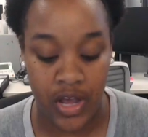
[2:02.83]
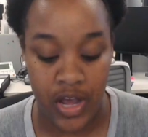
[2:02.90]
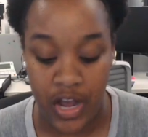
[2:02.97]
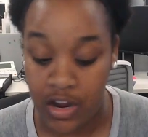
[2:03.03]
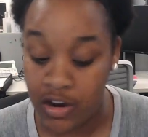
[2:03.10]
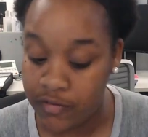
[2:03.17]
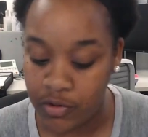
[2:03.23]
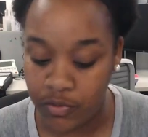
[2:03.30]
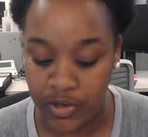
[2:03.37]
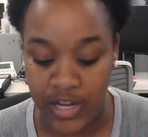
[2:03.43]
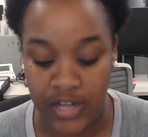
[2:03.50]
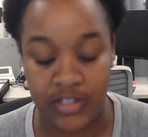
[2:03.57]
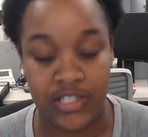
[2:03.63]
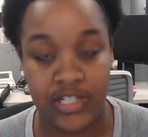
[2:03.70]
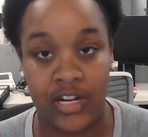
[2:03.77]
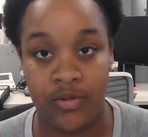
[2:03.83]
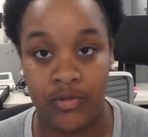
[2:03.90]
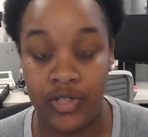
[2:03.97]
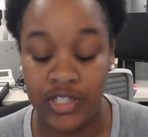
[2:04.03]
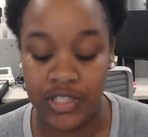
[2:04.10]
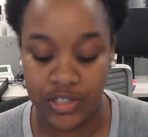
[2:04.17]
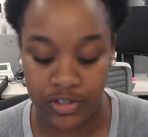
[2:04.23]
However, with outside
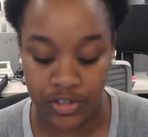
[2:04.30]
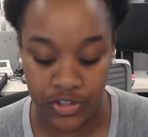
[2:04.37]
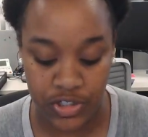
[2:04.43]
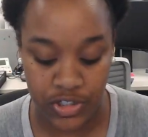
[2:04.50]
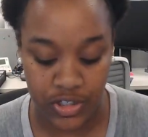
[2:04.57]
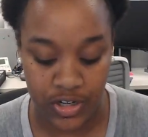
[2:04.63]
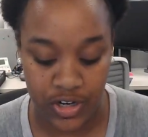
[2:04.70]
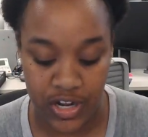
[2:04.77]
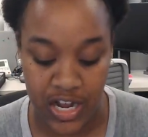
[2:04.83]
research,